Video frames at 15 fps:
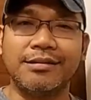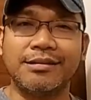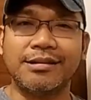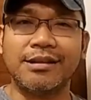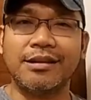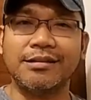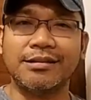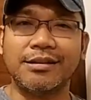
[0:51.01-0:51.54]

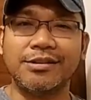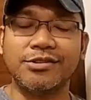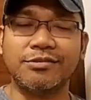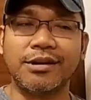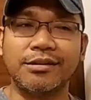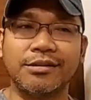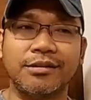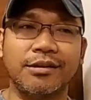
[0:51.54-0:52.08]
salsa
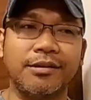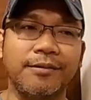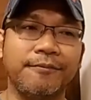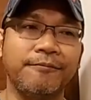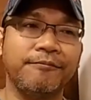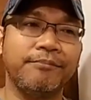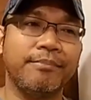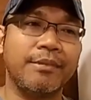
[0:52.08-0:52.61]
instructor,
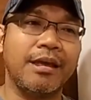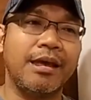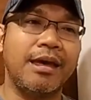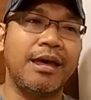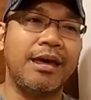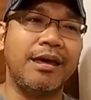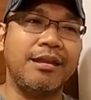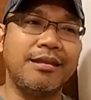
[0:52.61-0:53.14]

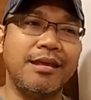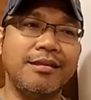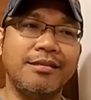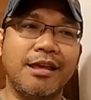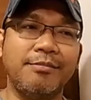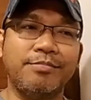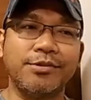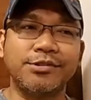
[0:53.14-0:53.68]
and then
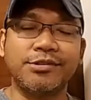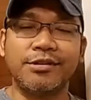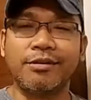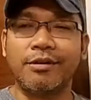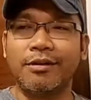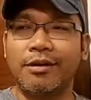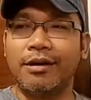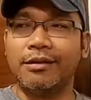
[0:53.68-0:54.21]
they pushed it
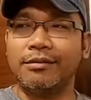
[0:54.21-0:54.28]
all.